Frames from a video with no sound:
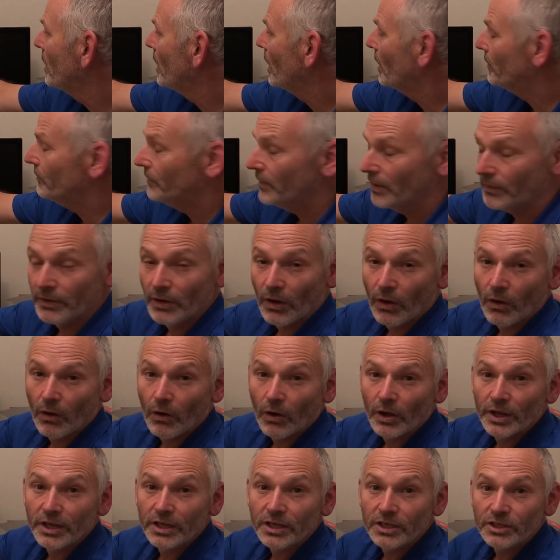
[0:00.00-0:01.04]
A very
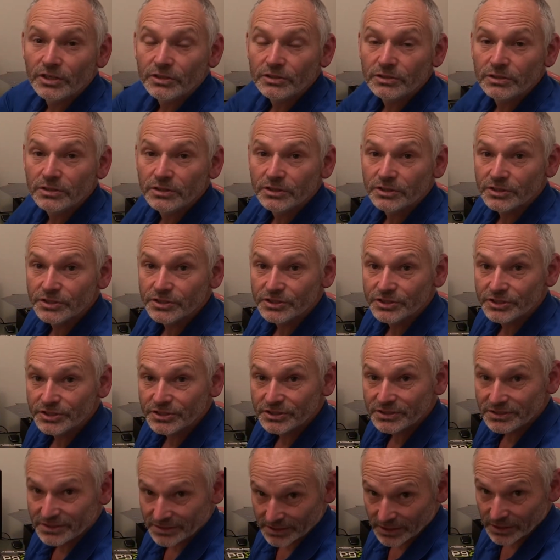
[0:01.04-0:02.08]
high-end
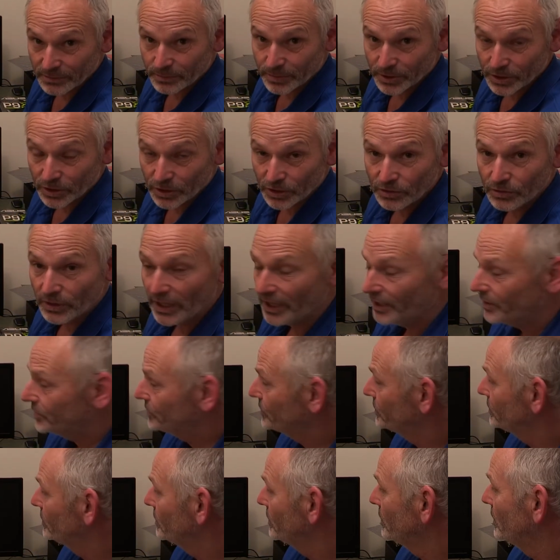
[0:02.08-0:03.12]
CPU
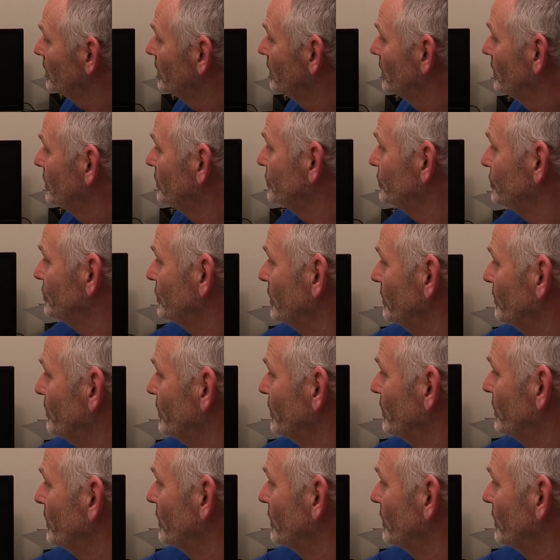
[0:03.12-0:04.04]
chip,